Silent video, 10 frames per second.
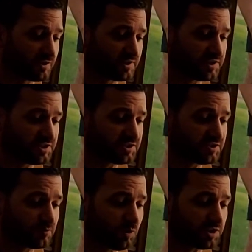as she
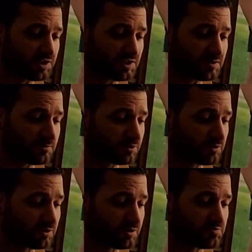stood watching some little
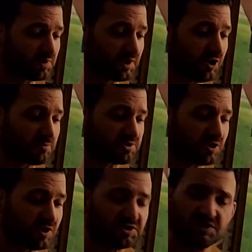girls play
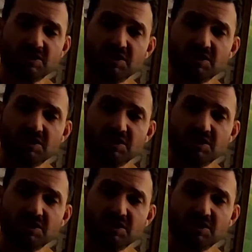hopscotch